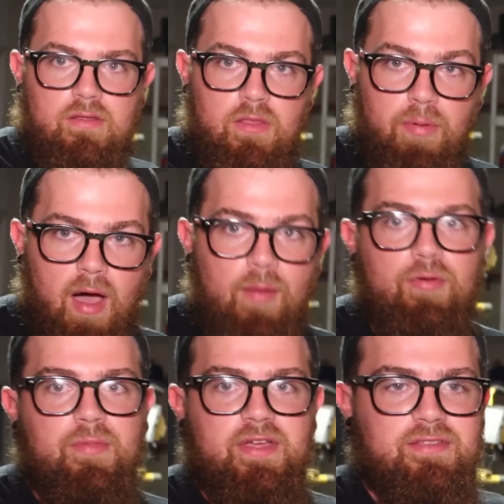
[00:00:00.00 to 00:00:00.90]
the
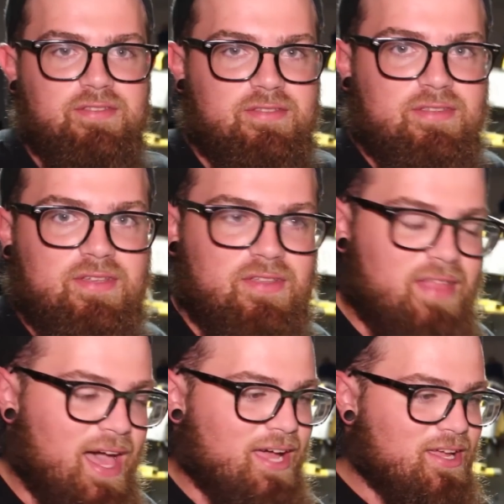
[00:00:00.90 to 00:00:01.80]
problem is
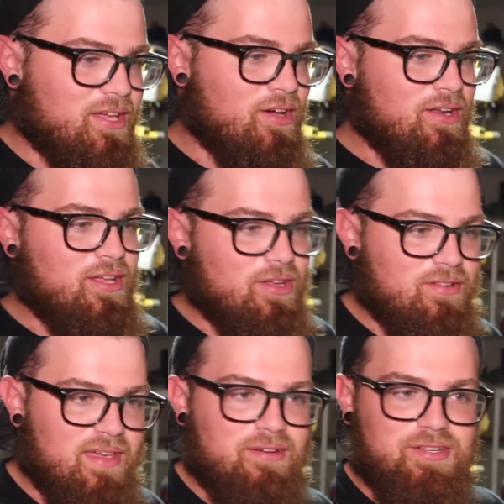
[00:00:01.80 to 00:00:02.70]
that gutting
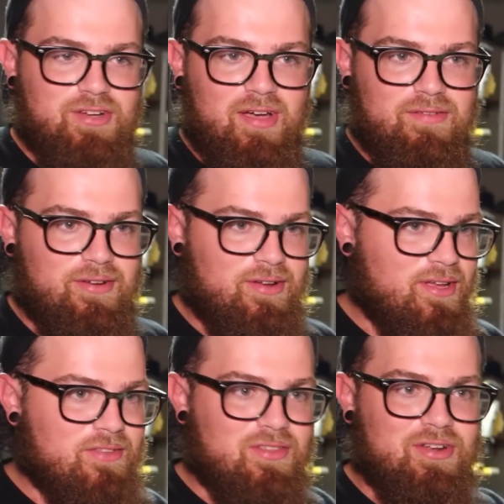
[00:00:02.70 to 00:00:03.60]
your daily driver
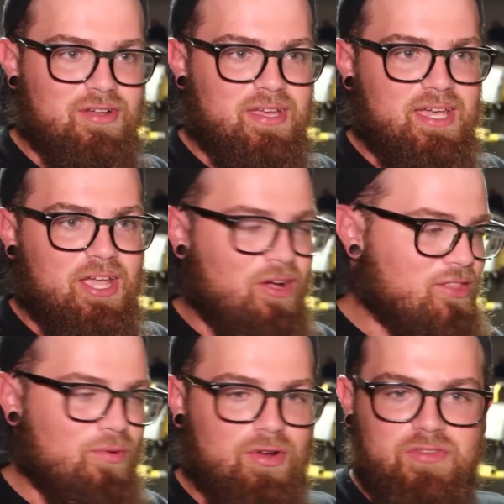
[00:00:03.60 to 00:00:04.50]
is literally
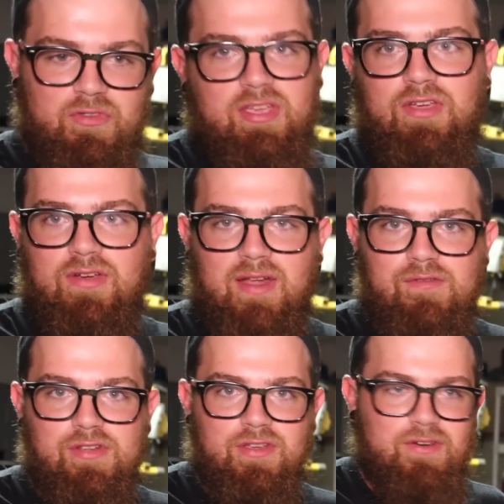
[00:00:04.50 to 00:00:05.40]
like the worst thing you could
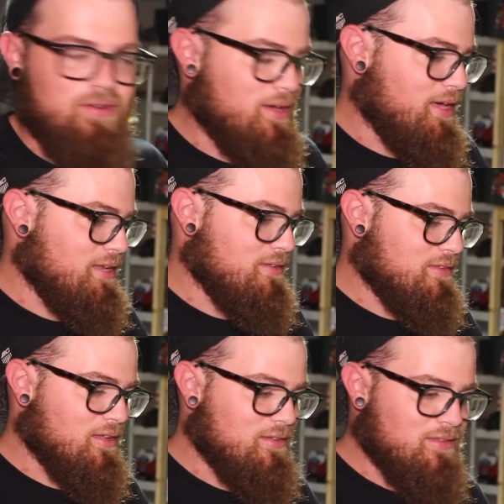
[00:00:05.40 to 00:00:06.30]
ever do. It
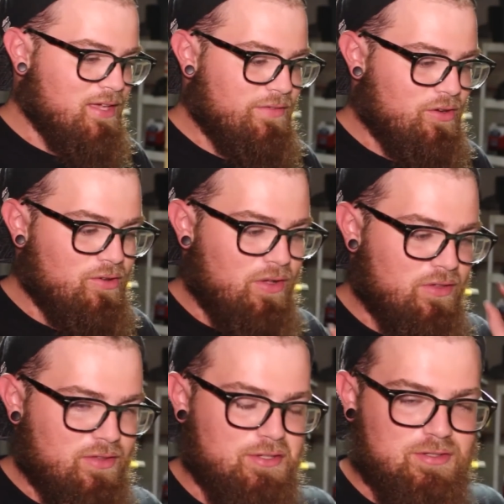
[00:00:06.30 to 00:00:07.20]
is going to save you
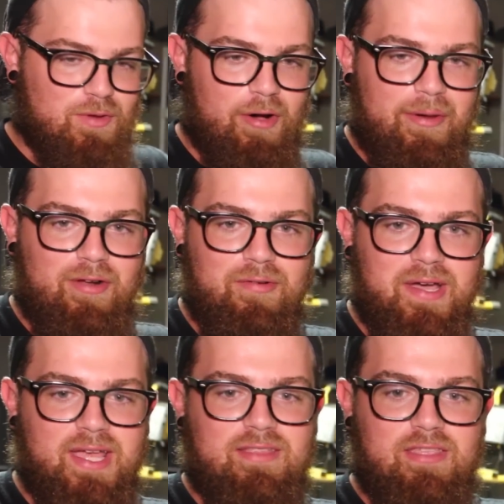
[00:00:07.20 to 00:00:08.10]
such a small amount of
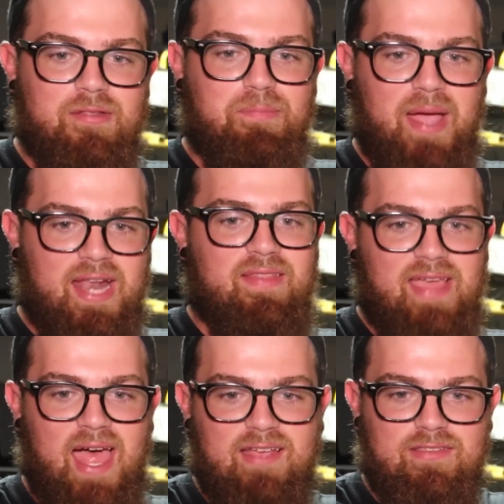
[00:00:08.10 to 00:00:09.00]
weight to the pain in
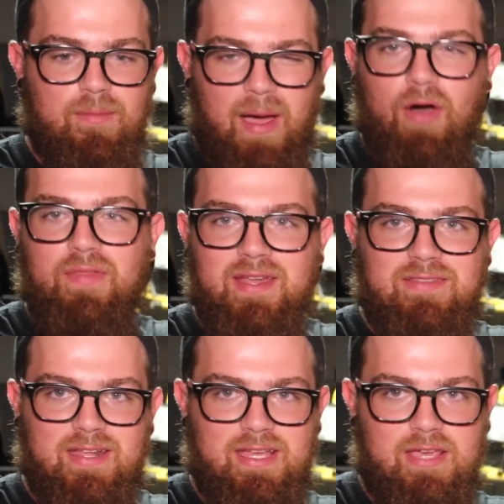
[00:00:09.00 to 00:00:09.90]
the ass amount that
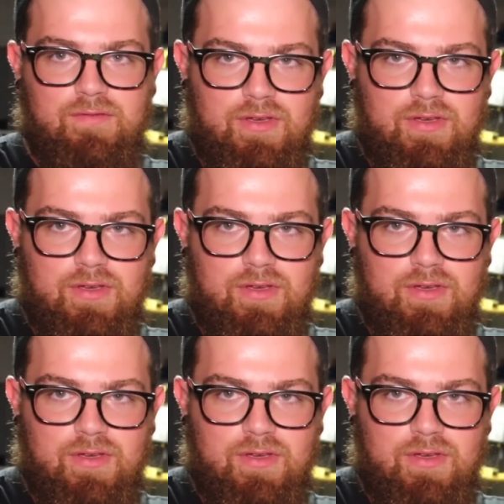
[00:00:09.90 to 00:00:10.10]
it's going to give